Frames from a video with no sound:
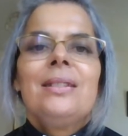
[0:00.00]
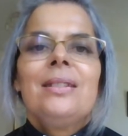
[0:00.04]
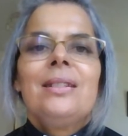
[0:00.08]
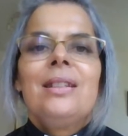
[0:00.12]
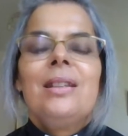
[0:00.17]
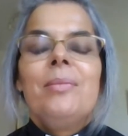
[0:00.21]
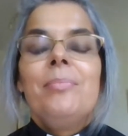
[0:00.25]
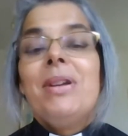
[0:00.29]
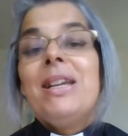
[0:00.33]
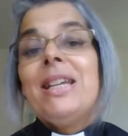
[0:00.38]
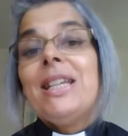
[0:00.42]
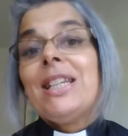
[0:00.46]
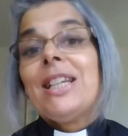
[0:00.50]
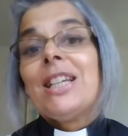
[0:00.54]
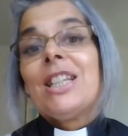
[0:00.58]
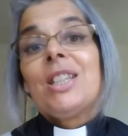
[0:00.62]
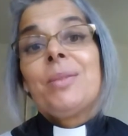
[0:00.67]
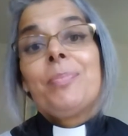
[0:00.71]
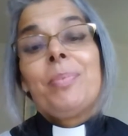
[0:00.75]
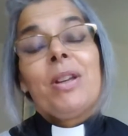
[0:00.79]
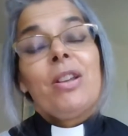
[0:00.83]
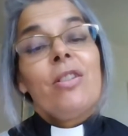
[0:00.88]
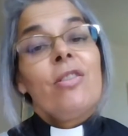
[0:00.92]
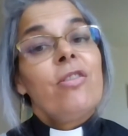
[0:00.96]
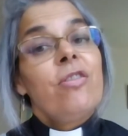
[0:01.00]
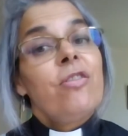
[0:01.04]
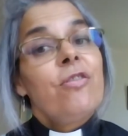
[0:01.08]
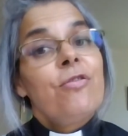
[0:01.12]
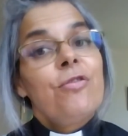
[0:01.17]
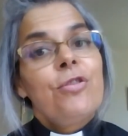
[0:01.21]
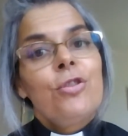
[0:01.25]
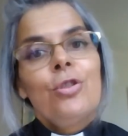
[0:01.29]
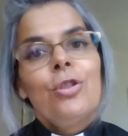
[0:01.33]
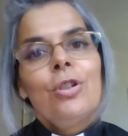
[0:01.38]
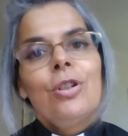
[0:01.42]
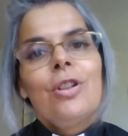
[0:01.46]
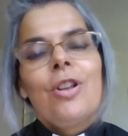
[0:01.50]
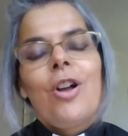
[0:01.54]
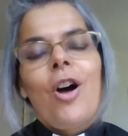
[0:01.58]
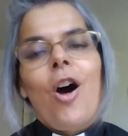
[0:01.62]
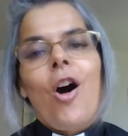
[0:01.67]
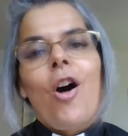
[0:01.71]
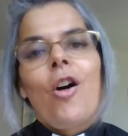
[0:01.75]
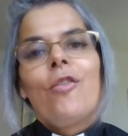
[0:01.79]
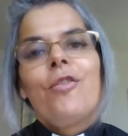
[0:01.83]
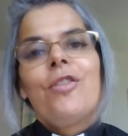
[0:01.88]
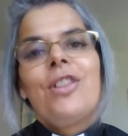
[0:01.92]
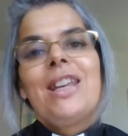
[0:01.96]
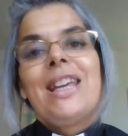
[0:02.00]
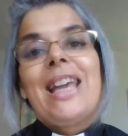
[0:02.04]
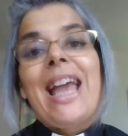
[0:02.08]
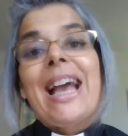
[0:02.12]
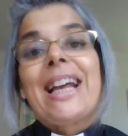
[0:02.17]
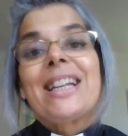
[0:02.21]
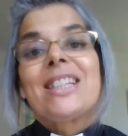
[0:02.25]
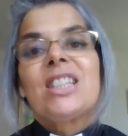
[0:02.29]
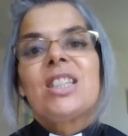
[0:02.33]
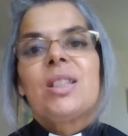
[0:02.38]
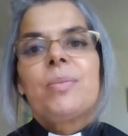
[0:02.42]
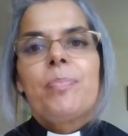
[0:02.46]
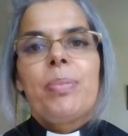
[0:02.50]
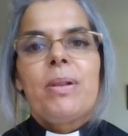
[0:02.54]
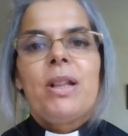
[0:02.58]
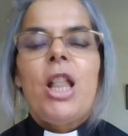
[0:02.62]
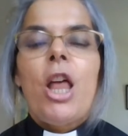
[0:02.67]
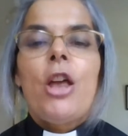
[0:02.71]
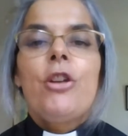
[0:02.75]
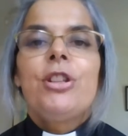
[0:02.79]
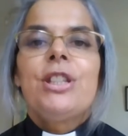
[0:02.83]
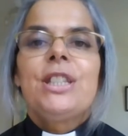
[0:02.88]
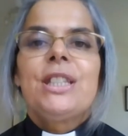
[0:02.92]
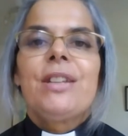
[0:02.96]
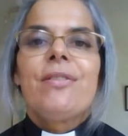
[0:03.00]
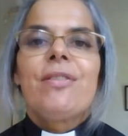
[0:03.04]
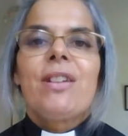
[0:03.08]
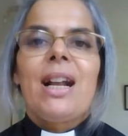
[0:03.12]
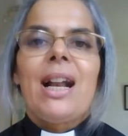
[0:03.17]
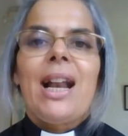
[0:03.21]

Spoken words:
The media has been full of the explosive